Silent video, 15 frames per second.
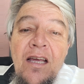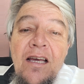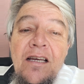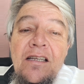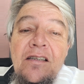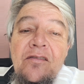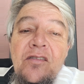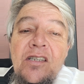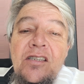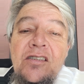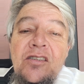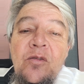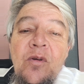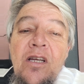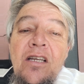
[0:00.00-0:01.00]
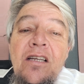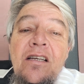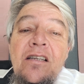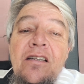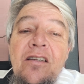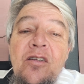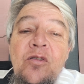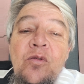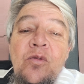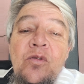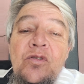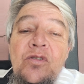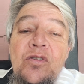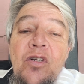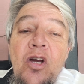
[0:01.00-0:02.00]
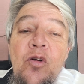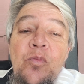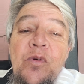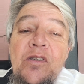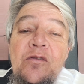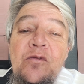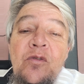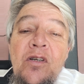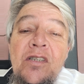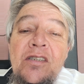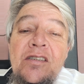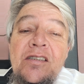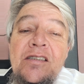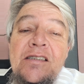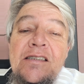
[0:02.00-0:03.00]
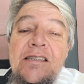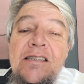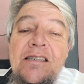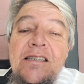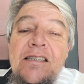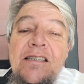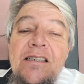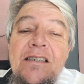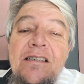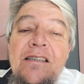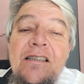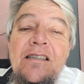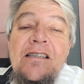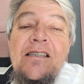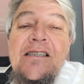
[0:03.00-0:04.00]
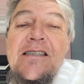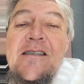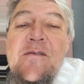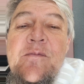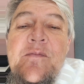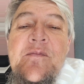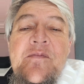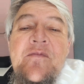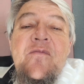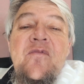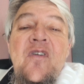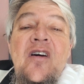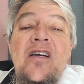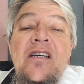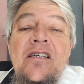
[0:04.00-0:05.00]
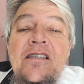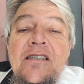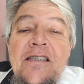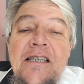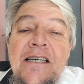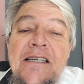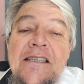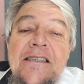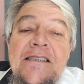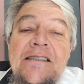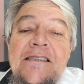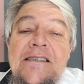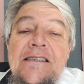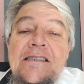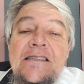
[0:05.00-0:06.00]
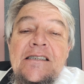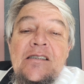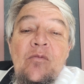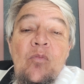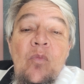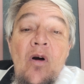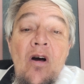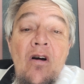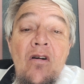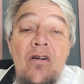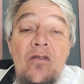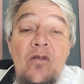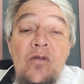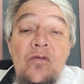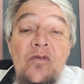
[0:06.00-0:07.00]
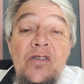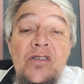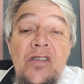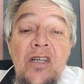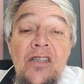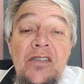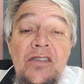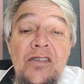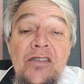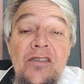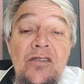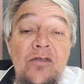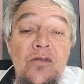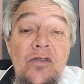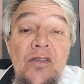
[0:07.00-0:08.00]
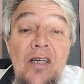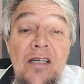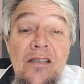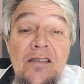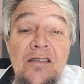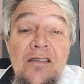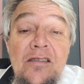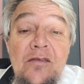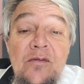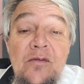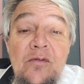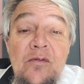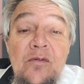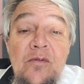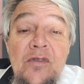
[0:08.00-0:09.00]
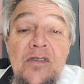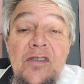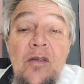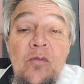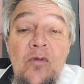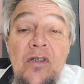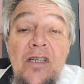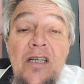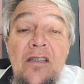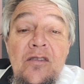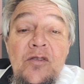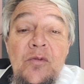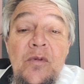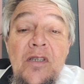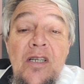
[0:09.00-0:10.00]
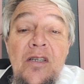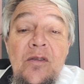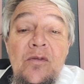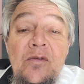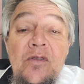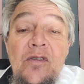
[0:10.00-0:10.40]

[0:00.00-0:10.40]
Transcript: And in Venezuela, the doors opened for us via a bar conversation, not us, but someone else we know.